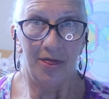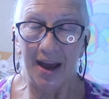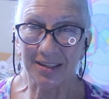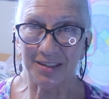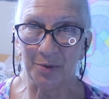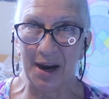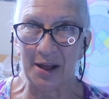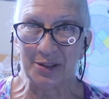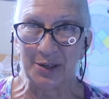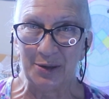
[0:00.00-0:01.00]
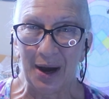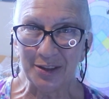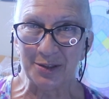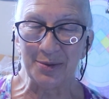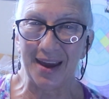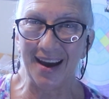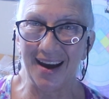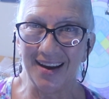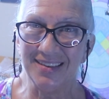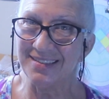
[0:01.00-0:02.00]
that's what I'll do. I'll do
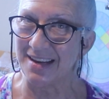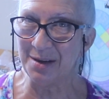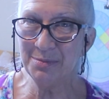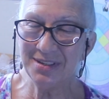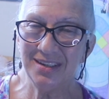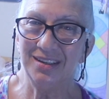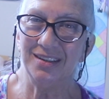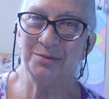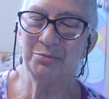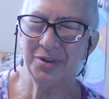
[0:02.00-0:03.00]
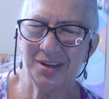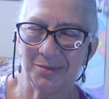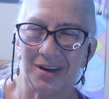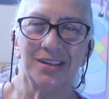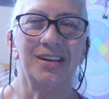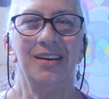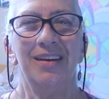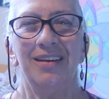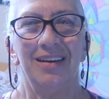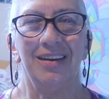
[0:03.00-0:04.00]
that. Same scene, pretty much,
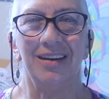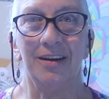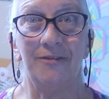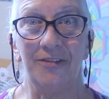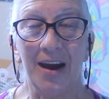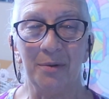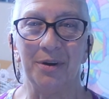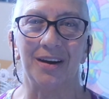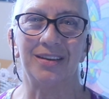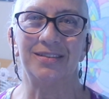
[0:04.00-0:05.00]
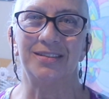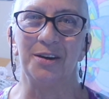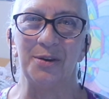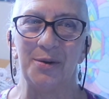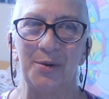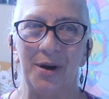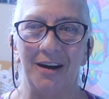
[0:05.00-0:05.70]
in fabric. So